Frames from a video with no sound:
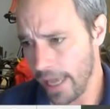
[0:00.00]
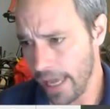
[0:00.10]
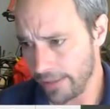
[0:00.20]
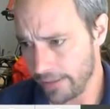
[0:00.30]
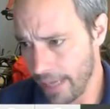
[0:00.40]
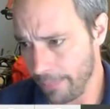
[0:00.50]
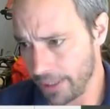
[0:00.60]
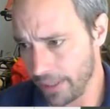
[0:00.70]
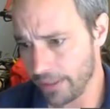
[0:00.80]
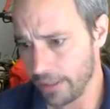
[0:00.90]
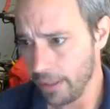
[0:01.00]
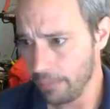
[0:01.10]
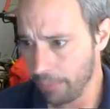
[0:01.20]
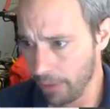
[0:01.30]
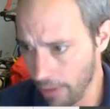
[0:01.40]
at temperatures
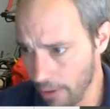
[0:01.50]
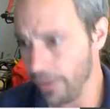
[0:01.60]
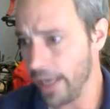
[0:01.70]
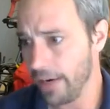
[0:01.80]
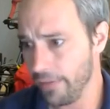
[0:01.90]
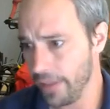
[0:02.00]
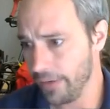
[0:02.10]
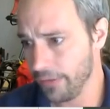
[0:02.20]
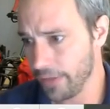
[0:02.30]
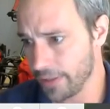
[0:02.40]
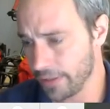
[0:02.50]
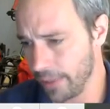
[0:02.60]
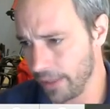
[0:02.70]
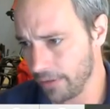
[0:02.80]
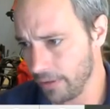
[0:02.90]
below that of the freezer
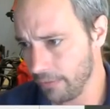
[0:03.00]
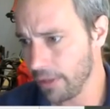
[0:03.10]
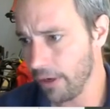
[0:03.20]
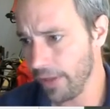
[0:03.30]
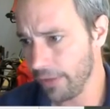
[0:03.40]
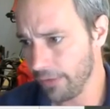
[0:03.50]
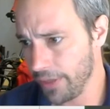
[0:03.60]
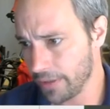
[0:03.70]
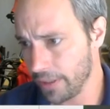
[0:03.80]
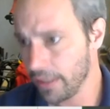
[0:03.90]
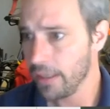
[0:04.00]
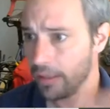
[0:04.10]
space. We call that refrigerant.